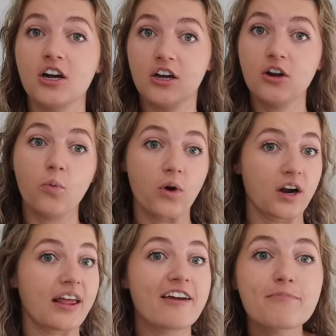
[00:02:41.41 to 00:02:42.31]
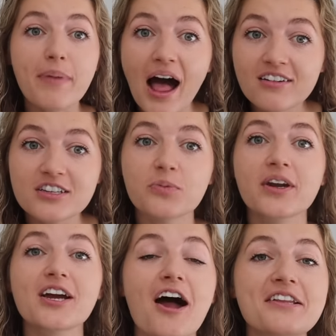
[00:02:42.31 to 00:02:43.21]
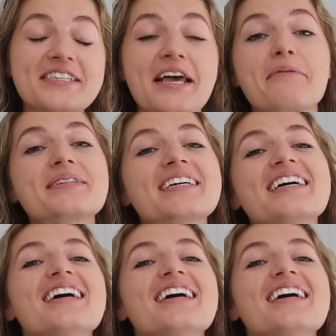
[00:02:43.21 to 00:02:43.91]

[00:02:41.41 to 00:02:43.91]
good work-life balance. What a concept.